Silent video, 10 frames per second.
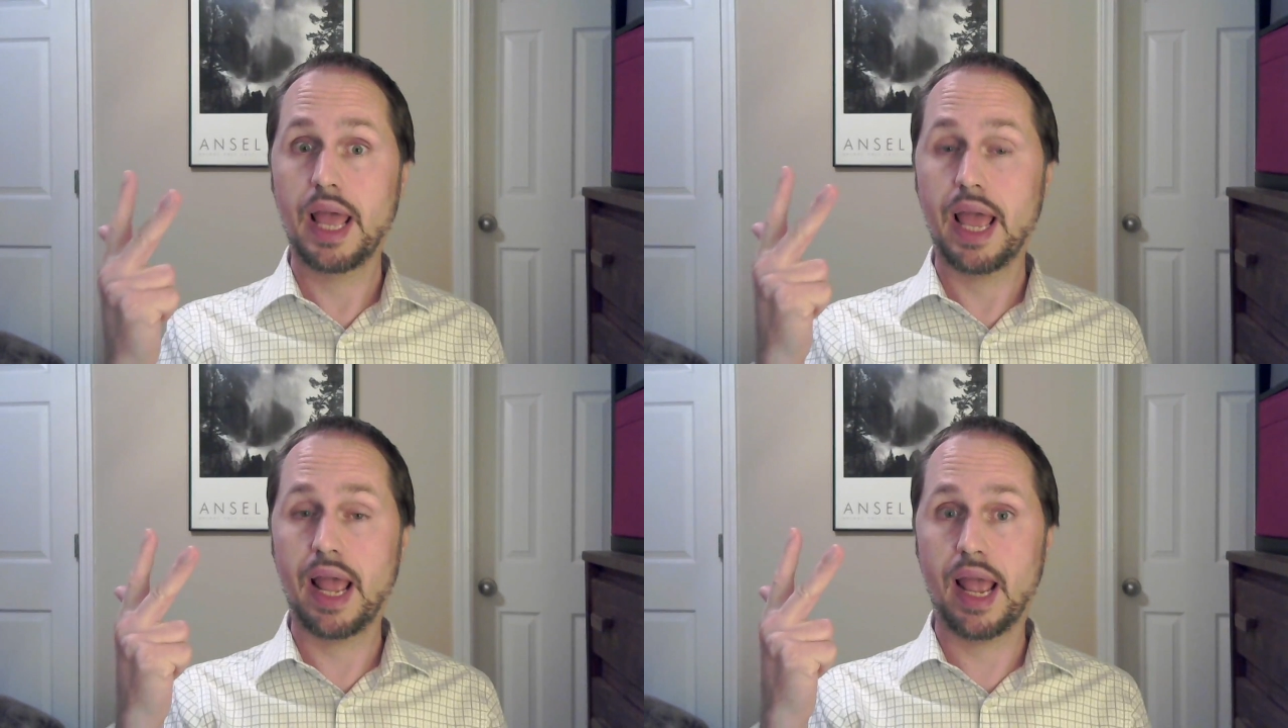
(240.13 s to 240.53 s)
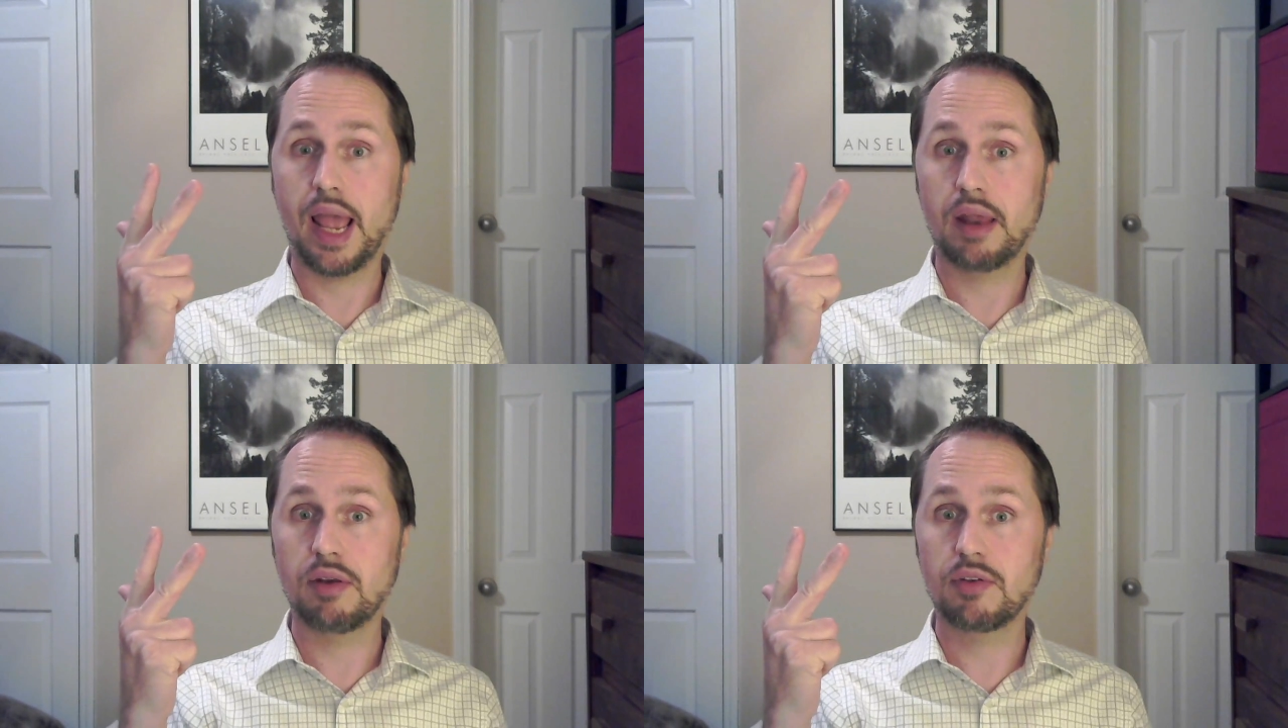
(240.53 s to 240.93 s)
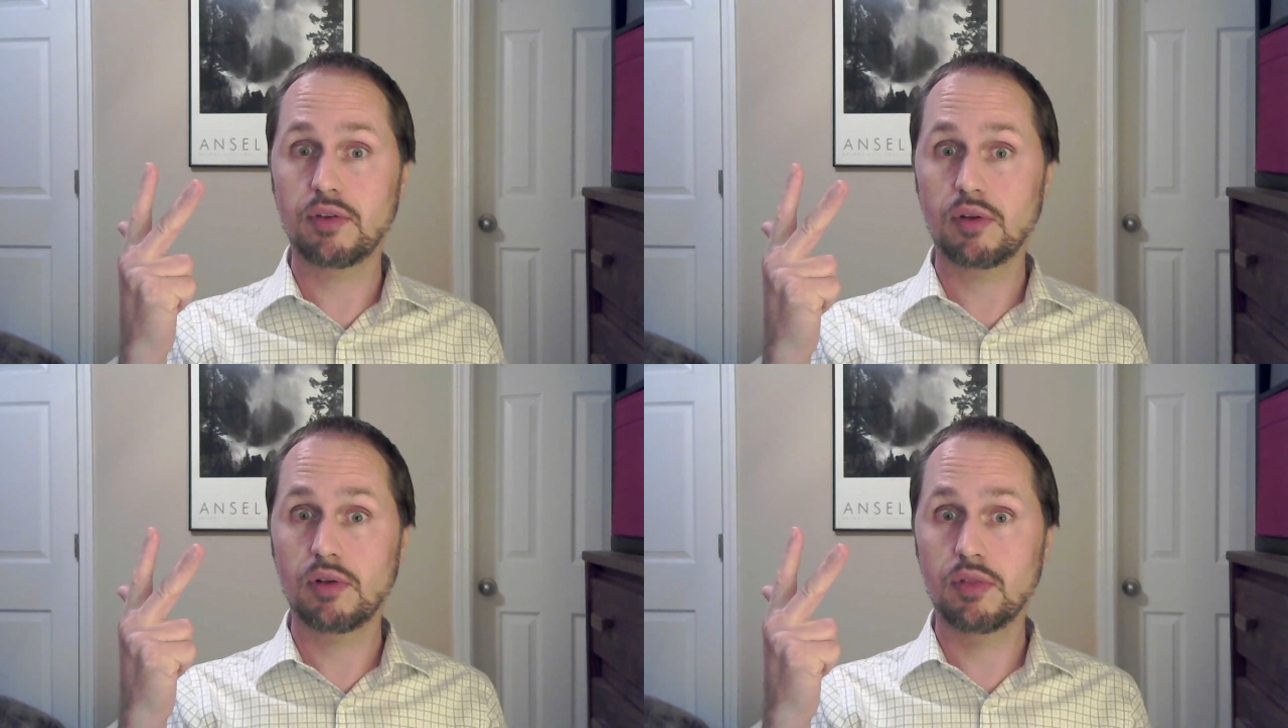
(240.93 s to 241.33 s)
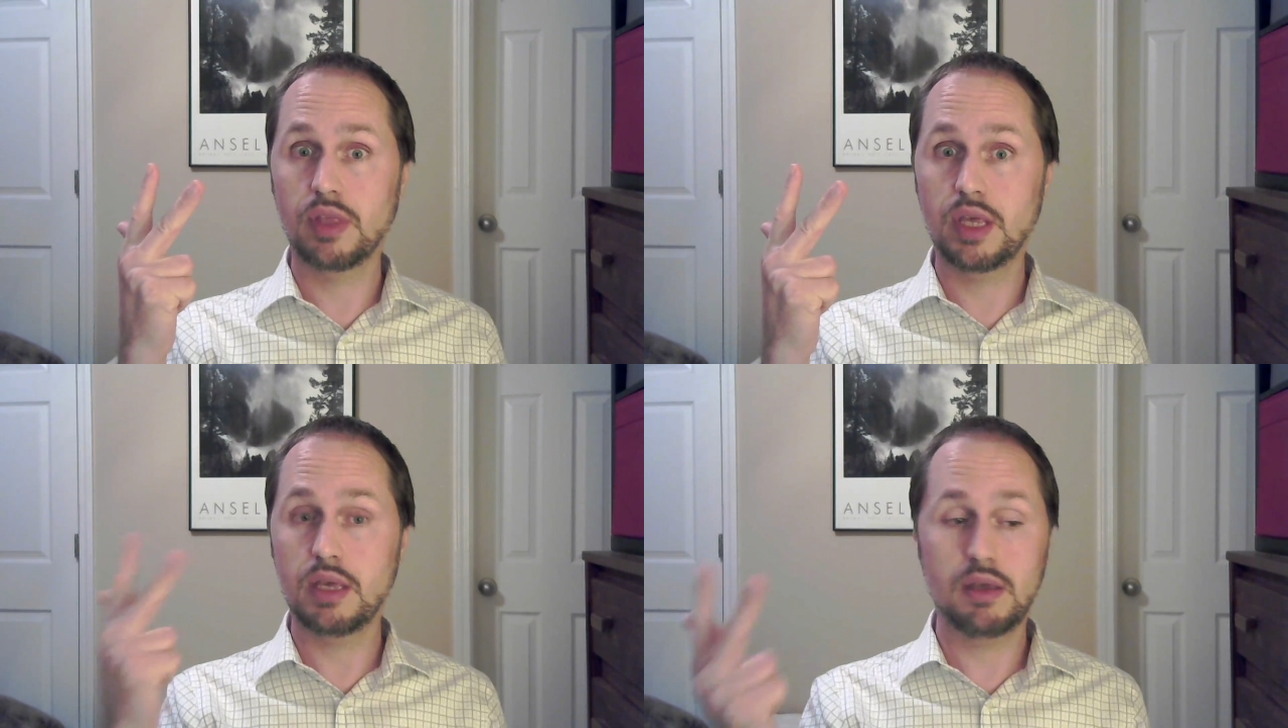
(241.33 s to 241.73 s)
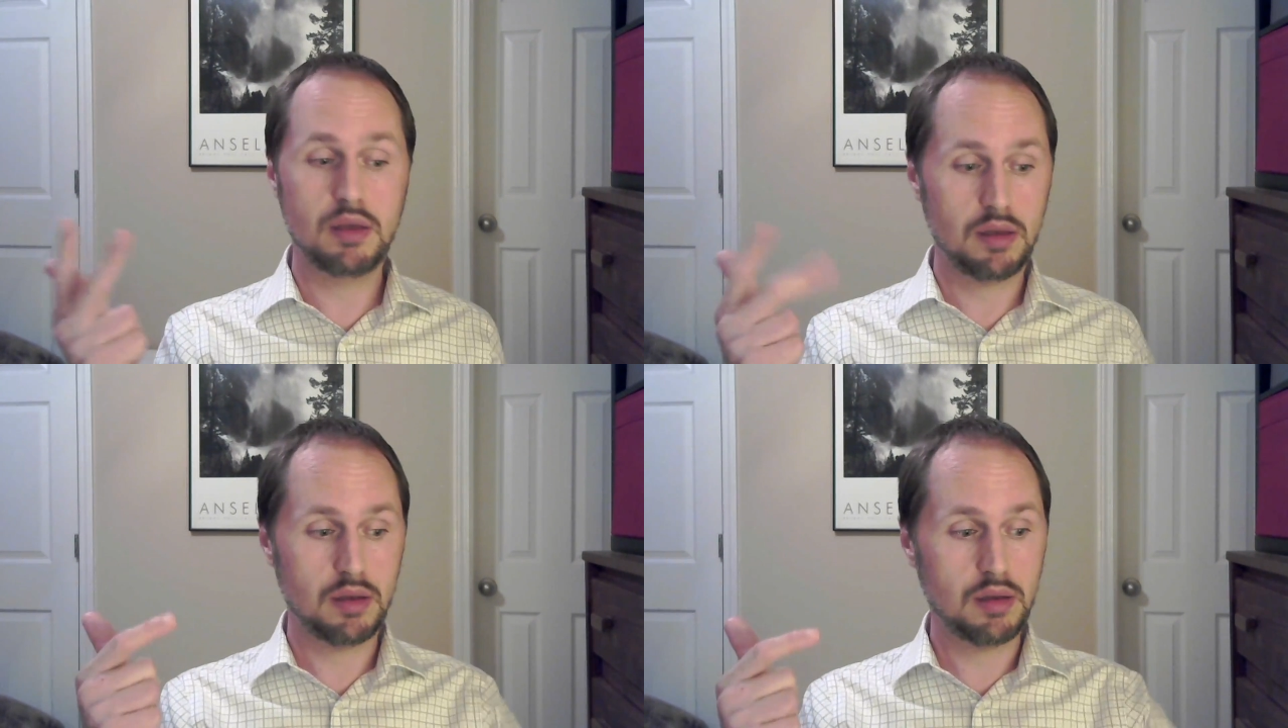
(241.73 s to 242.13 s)
And the
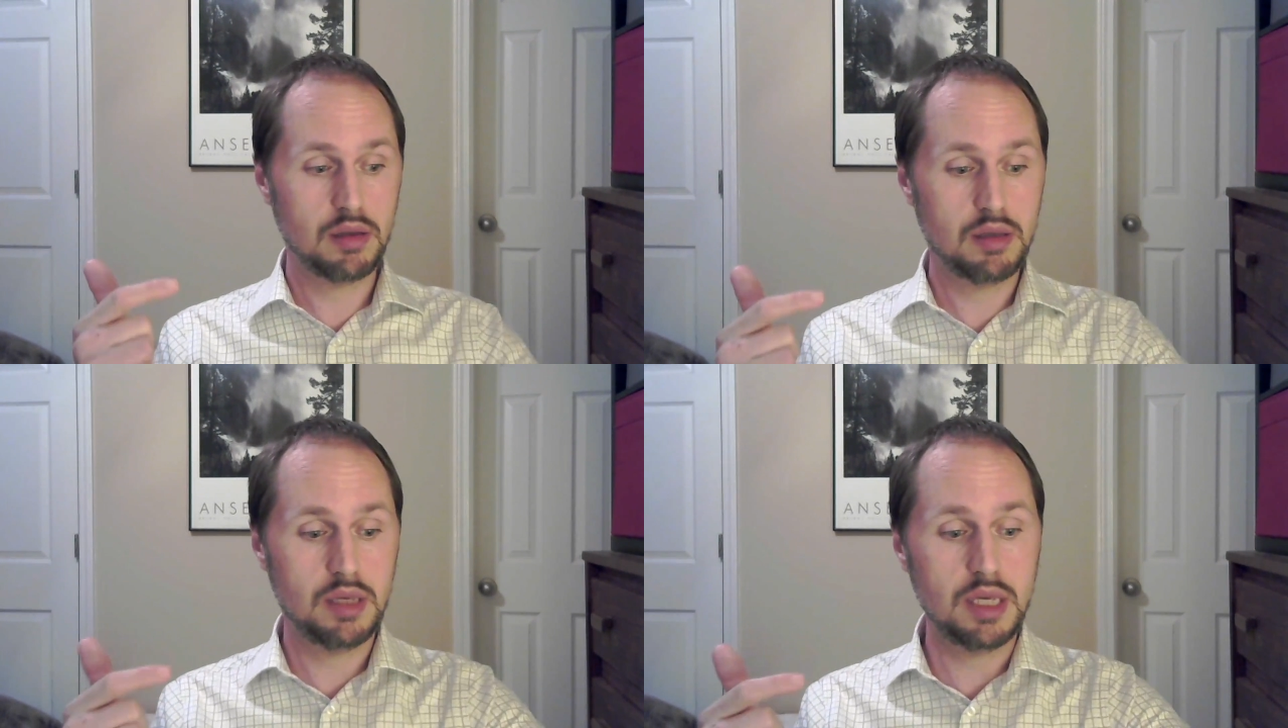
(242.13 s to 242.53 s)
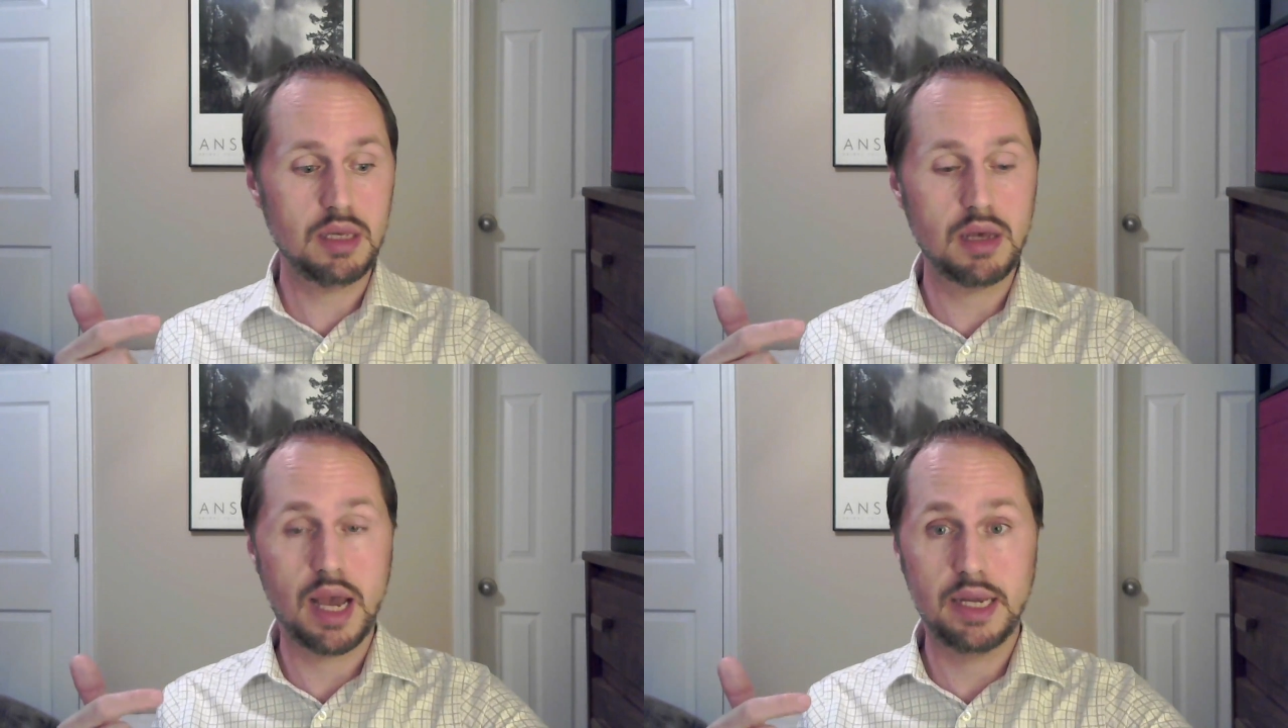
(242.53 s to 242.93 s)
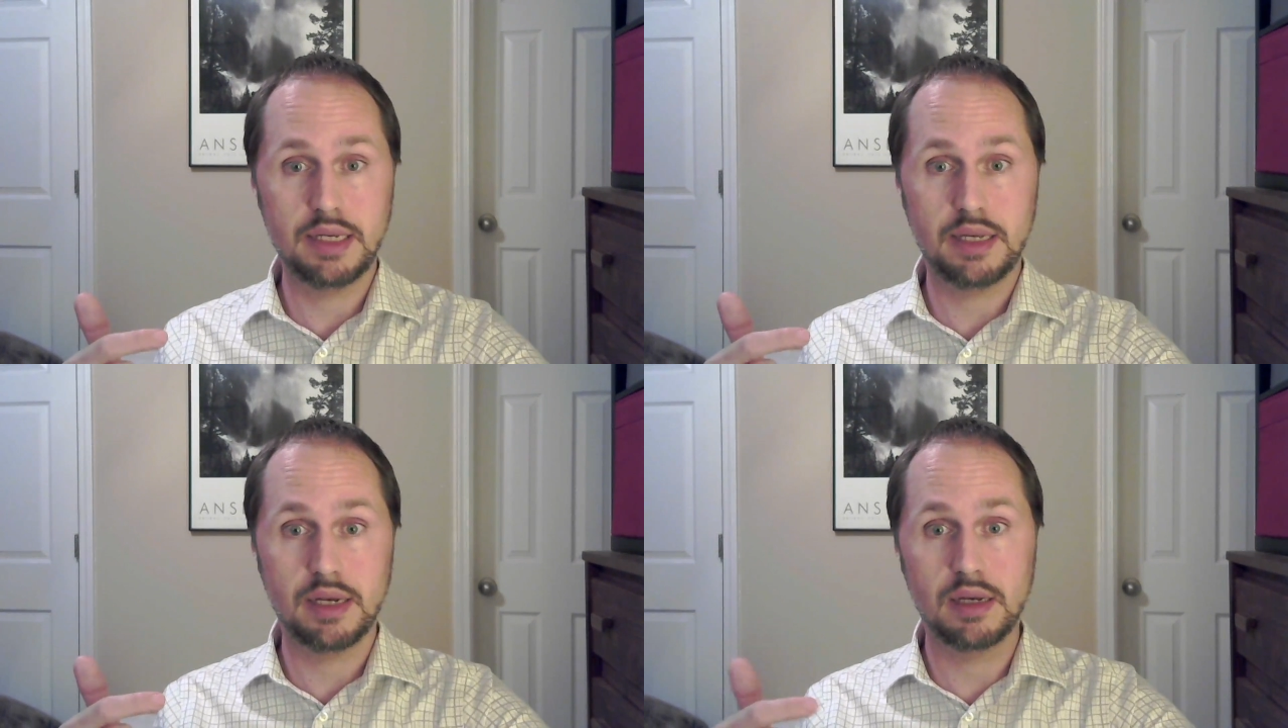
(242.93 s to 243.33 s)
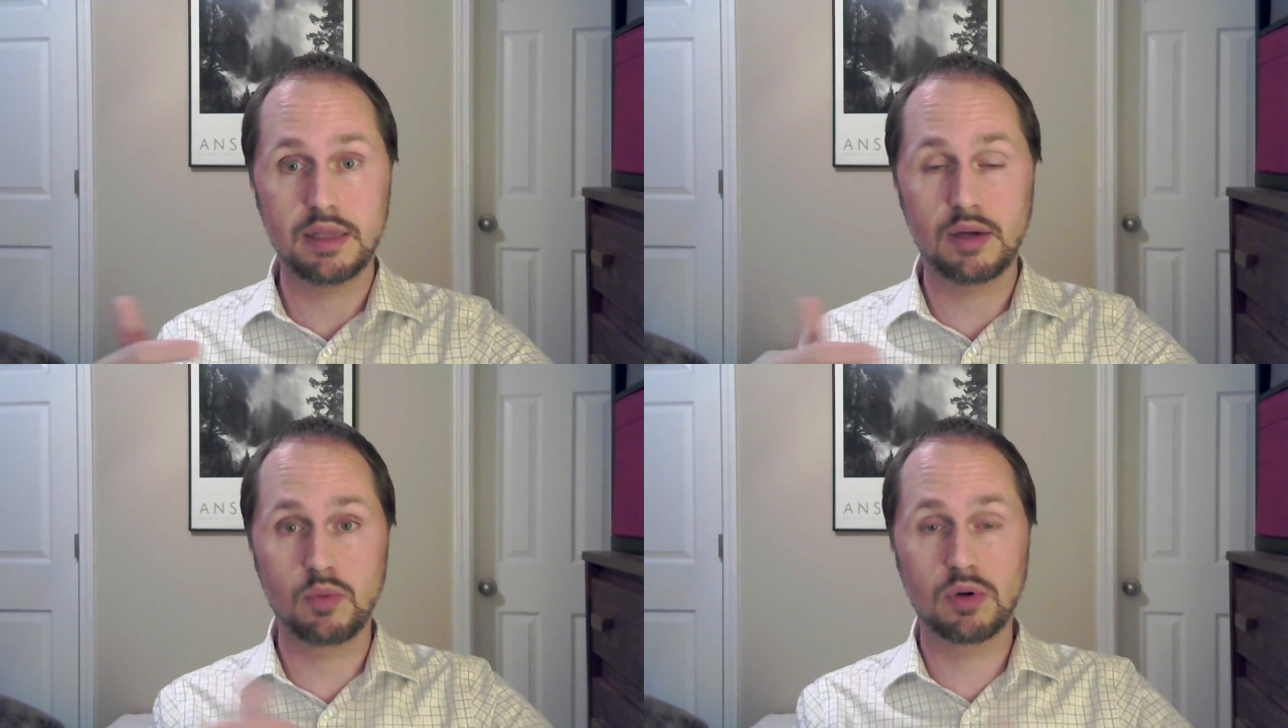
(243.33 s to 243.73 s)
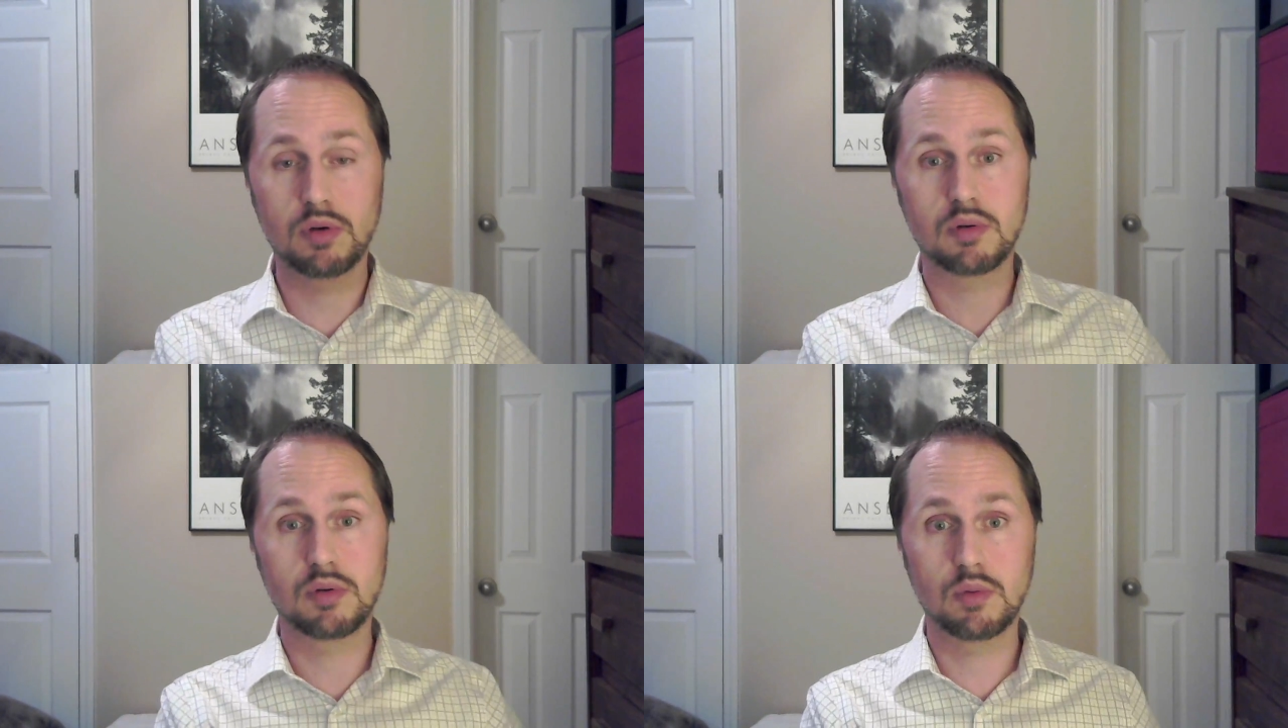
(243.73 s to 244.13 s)
key idea that we're